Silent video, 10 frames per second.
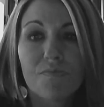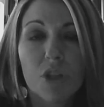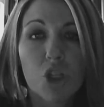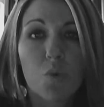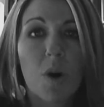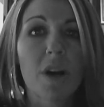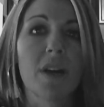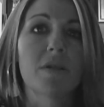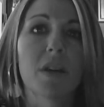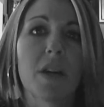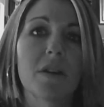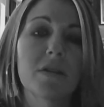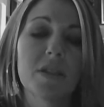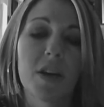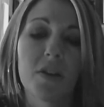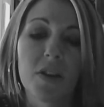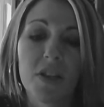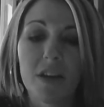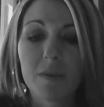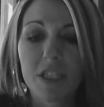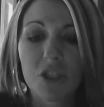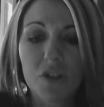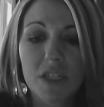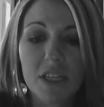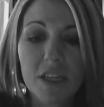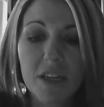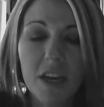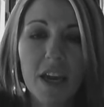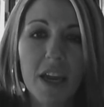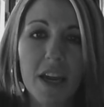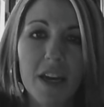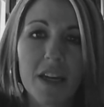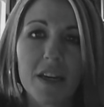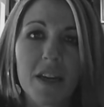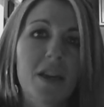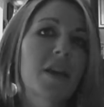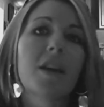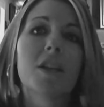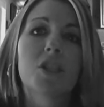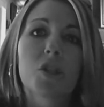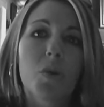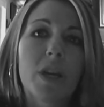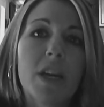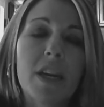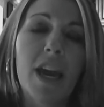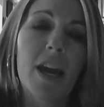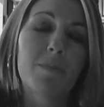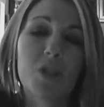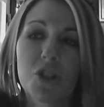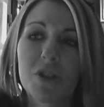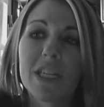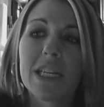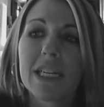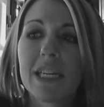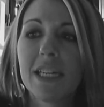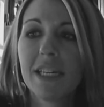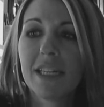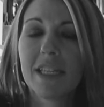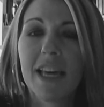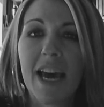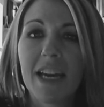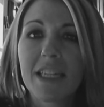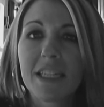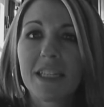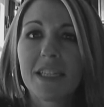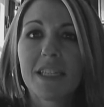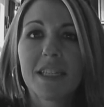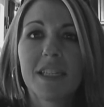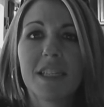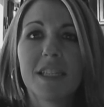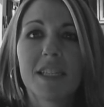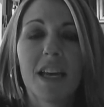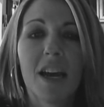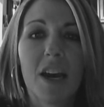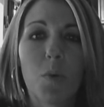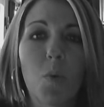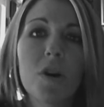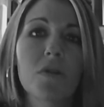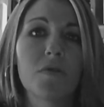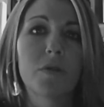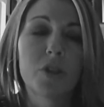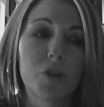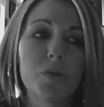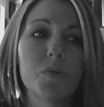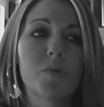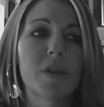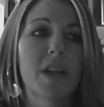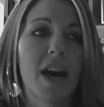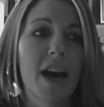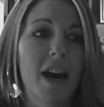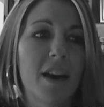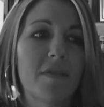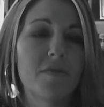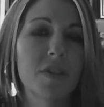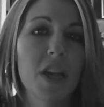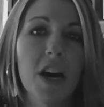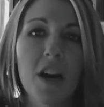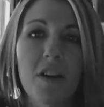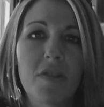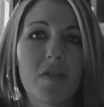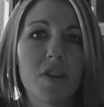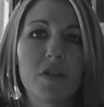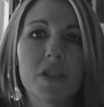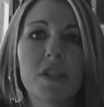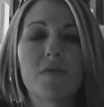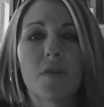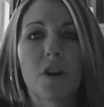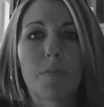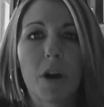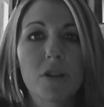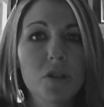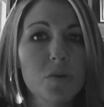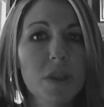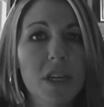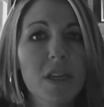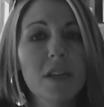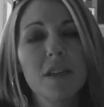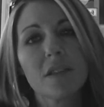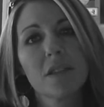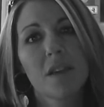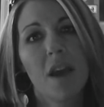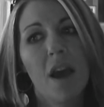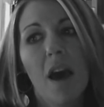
put your work out there. So I thought that was interesting. And screen capturing, that is a wonderful tool that I have loved. I've used it for personal things.